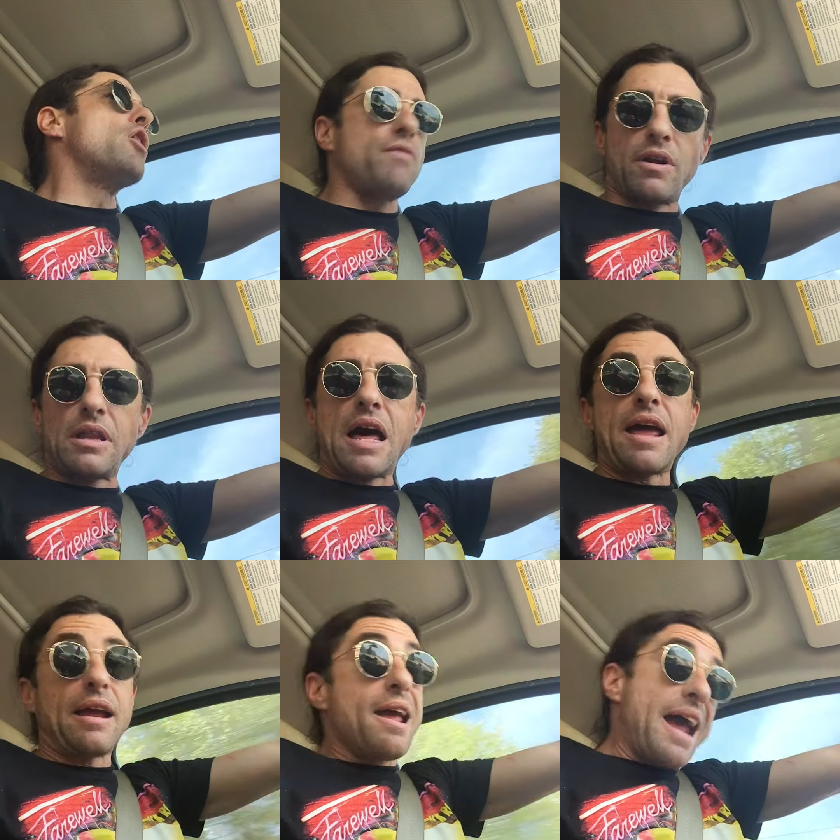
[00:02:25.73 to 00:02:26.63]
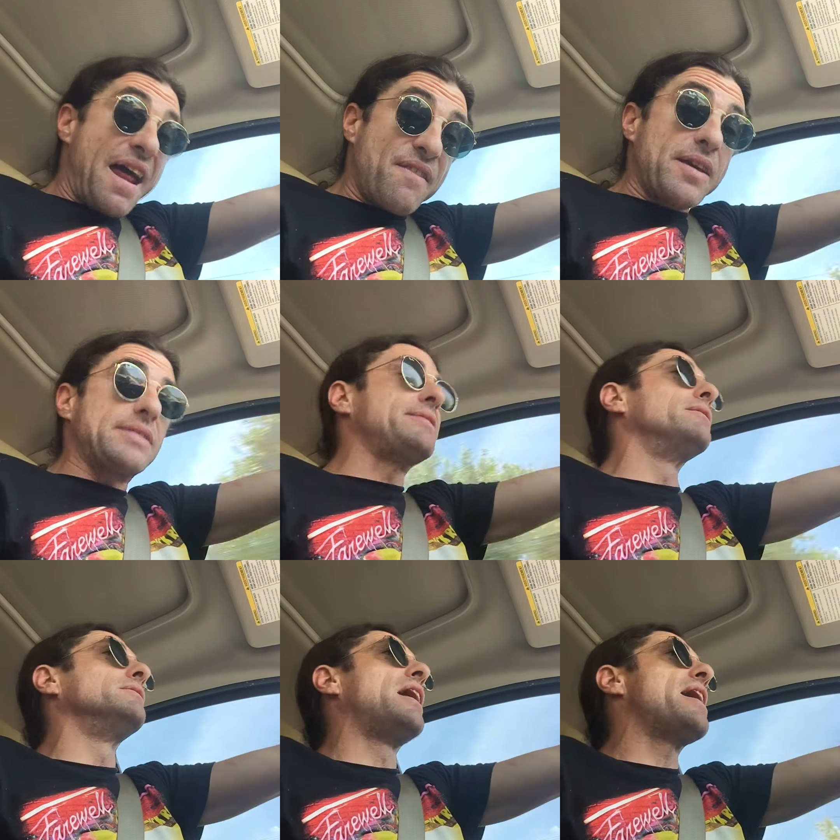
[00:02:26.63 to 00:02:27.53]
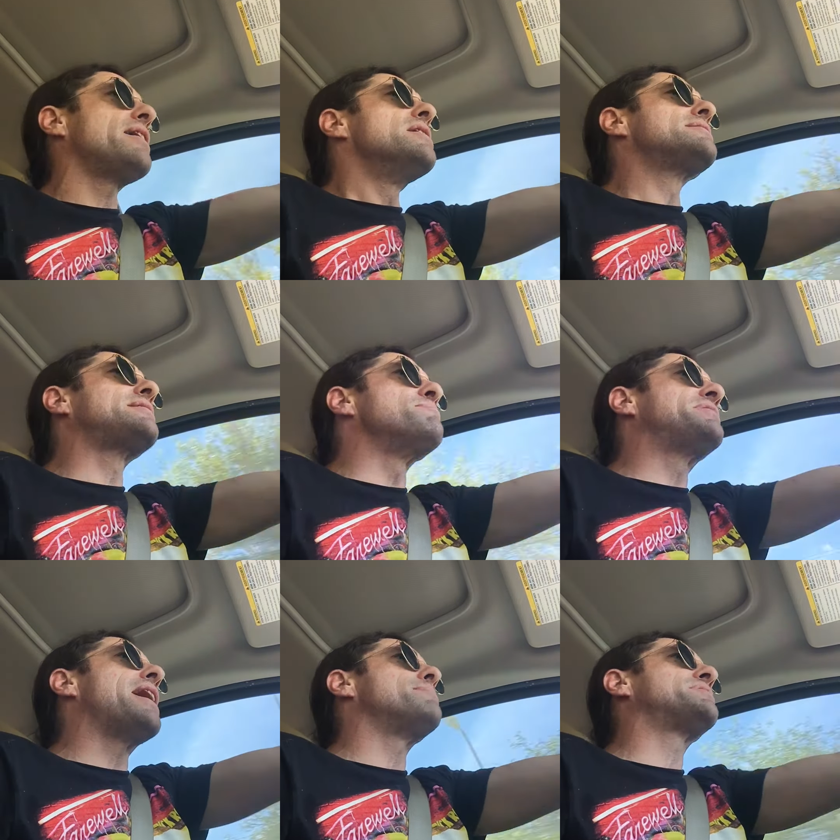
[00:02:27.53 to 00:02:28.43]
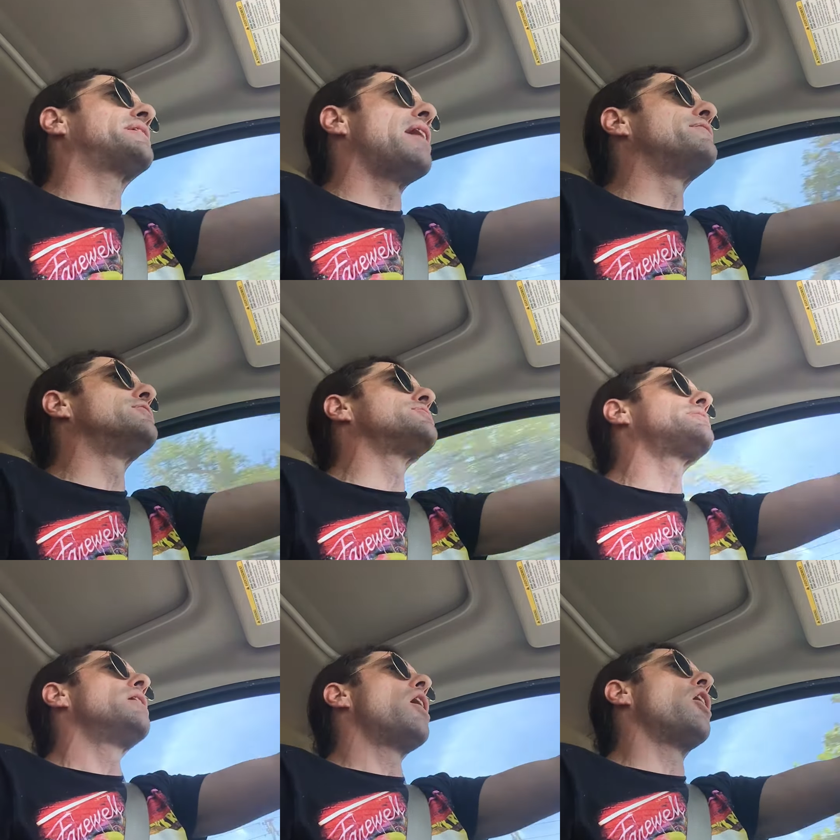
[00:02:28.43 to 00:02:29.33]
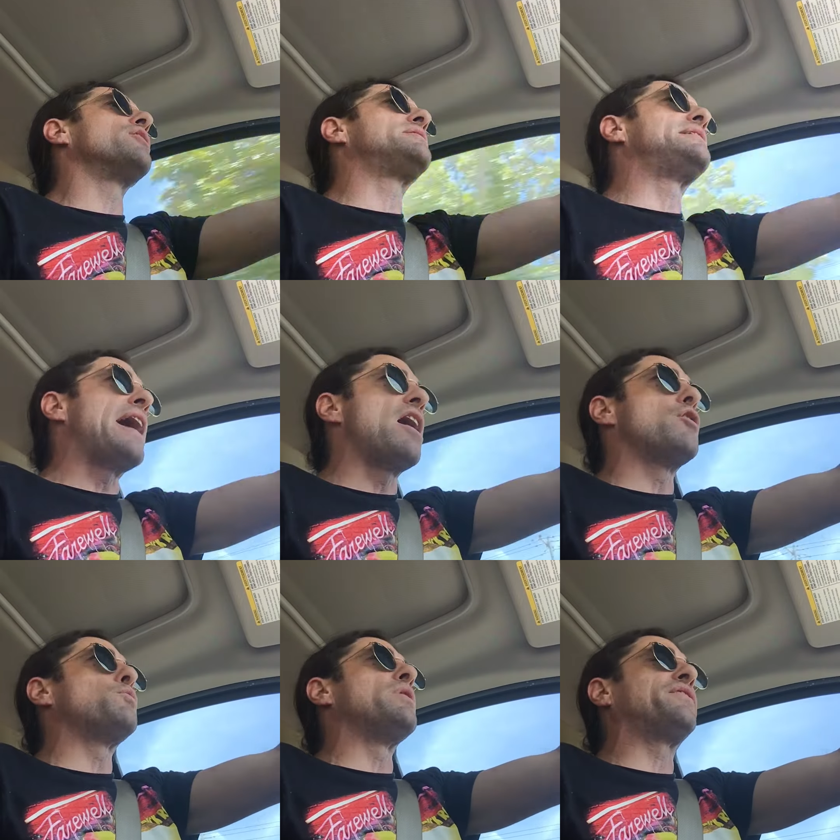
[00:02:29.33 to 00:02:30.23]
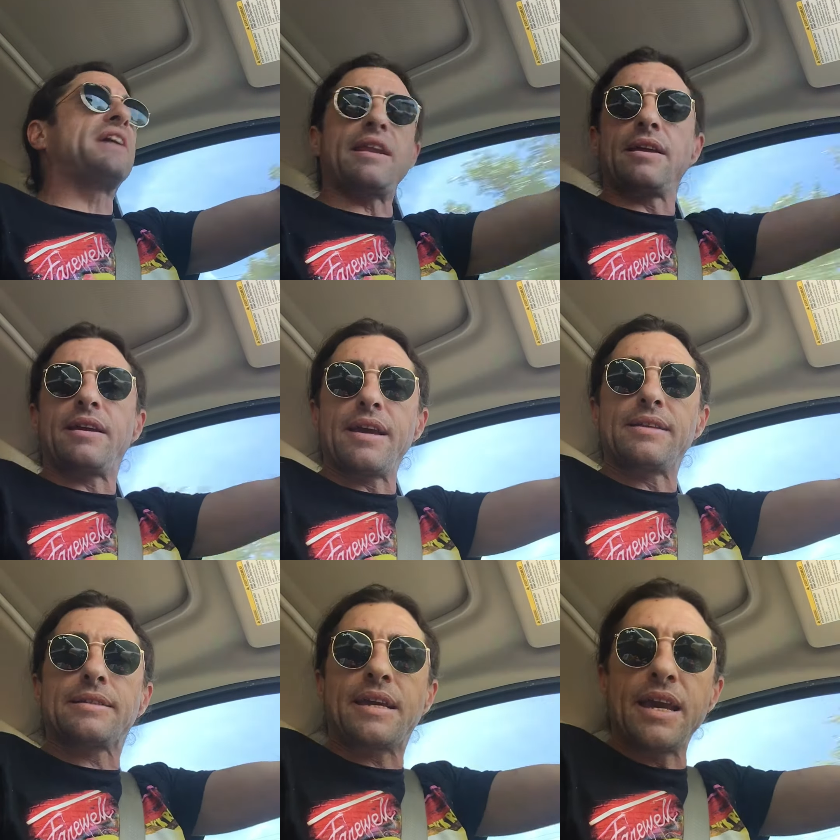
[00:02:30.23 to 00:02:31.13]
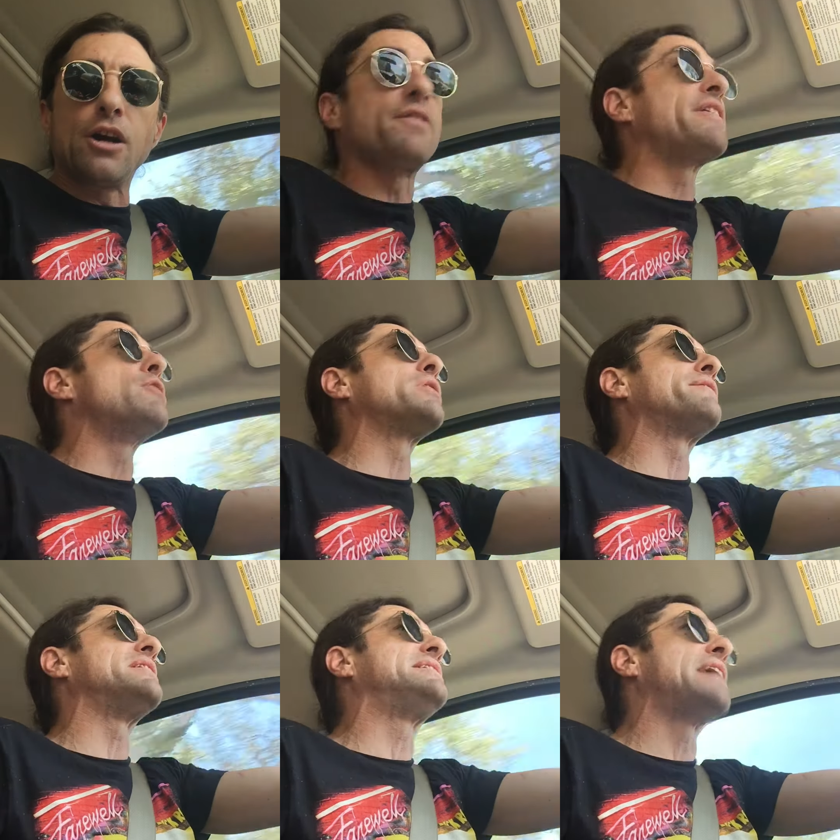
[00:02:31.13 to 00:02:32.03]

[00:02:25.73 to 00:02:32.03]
know they're lying and they still lie. Sometimes governors are down with getting kids killed and they don't give a